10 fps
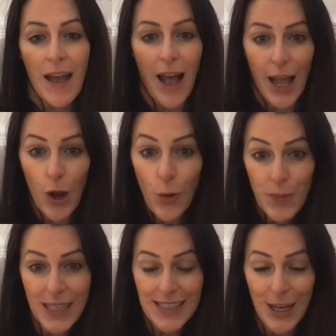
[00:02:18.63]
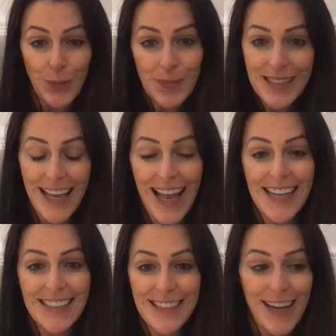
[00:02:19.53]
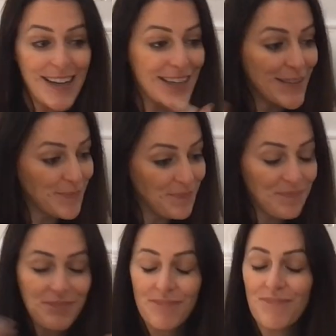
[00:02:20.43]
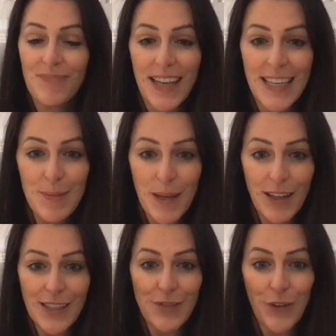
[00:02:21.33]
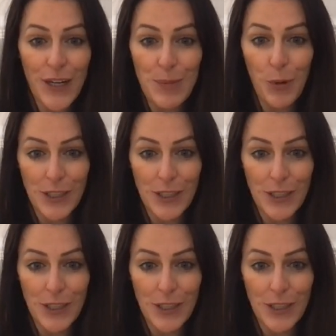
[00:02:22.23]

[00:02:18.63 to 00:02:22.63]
I hope this helps and um, email us for any more